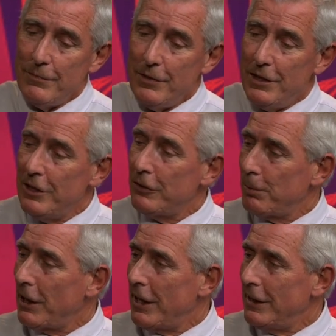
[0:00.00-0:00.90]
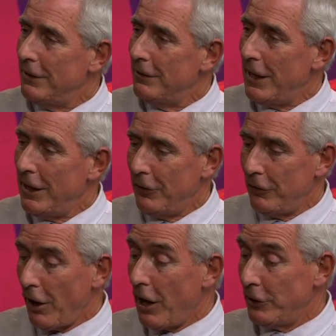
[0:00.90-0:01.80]
This plane
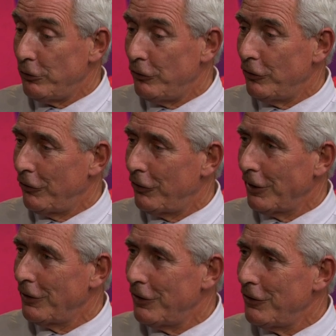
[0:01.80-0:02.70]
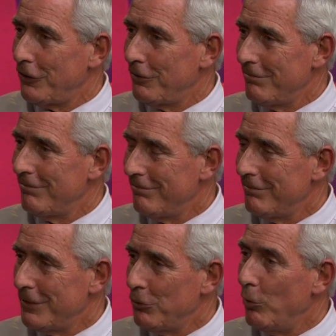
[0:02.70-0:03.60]
has hydrogen cylinders
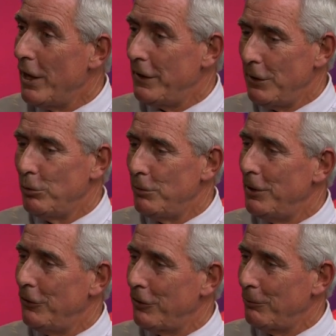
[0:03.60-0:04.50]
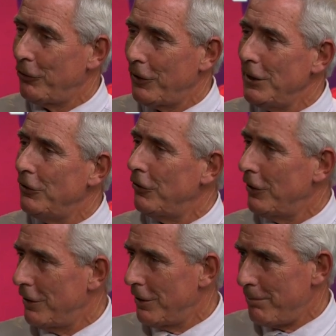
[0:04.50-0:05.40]
where there would be some seats
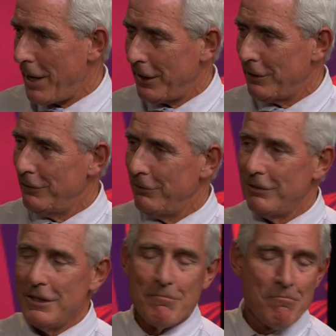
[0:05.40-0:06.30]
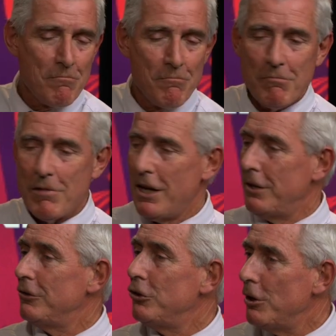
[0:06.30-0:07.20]
in the back of
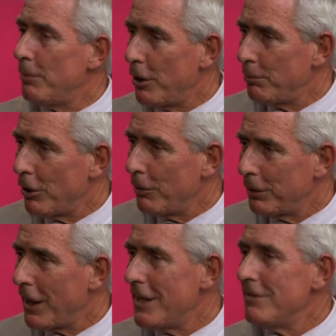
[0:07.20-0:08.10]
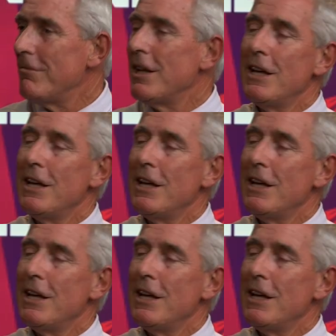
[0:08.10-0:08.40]
a turboprop plane,